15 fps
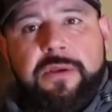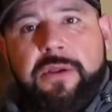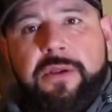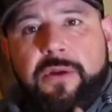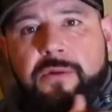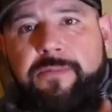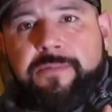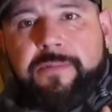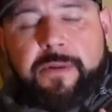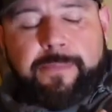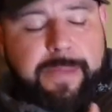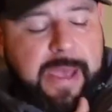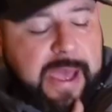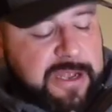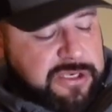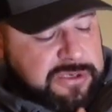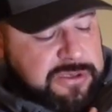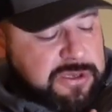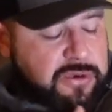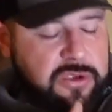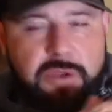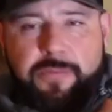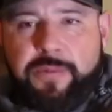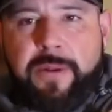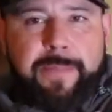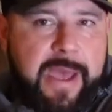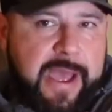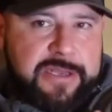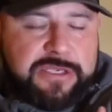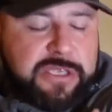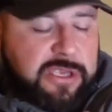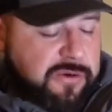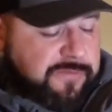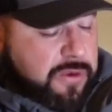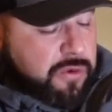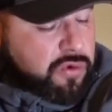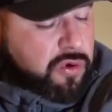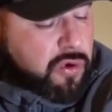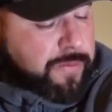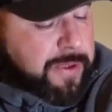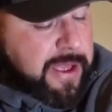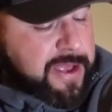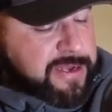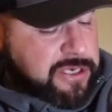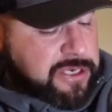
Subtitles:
you know, patch, you know, you can put a patch there, a Velcro patch